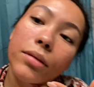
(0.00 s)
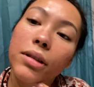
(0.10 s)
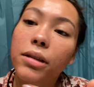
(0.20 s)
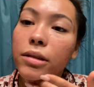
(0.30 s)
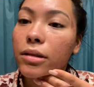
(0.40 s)

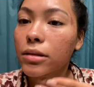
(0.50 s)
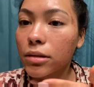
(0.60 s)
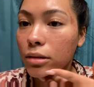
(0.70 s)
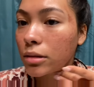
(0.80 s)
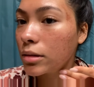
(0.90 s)
That's
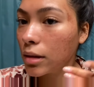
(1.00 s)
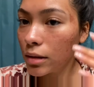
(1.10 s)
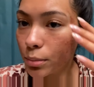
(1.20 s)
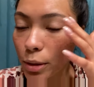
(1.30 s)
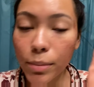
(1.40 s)

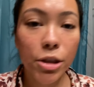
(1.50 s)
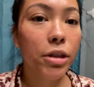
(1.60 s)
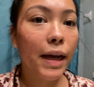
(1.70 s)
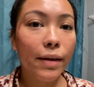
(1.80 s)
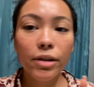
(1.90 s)
pretty much it.
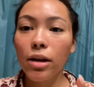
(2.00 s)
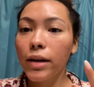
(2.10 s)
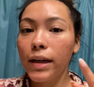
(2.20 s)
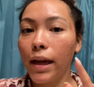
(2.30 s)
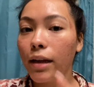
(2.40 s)
I haven't
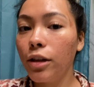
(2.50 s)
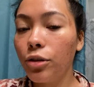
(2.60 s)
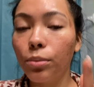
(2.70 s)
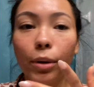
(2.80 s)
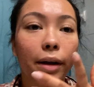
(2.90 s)
gotten any
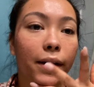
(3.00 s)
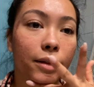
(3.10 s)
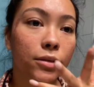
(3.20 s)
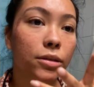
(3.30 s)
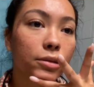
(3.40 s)
new
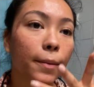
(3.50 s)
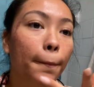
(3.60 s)
breakouts,